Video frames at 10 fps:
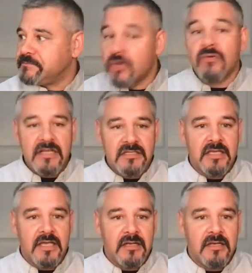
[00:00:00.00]

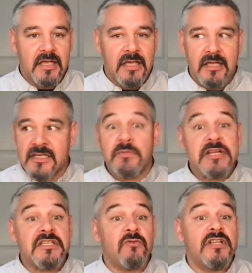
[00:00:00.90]
correcting and
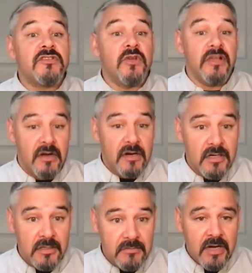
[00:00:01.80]
especially if one is doing
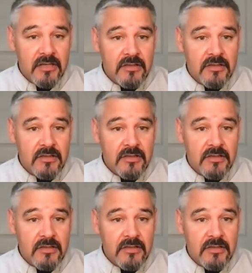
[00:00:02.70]
harm, right?